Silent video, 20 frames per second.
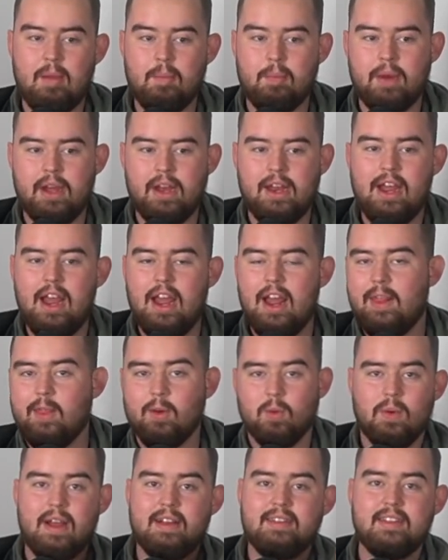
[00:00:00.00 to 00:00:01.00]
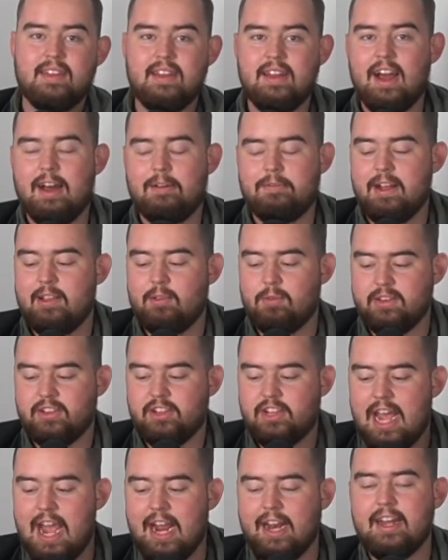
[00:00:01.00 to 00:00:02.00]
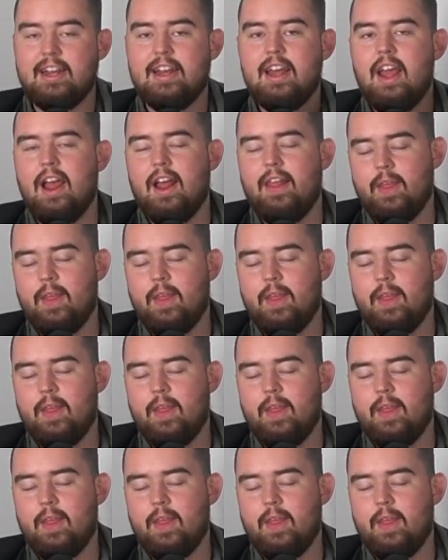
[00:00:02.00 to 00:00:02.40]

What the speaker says: but the rest of the offense was stagnant.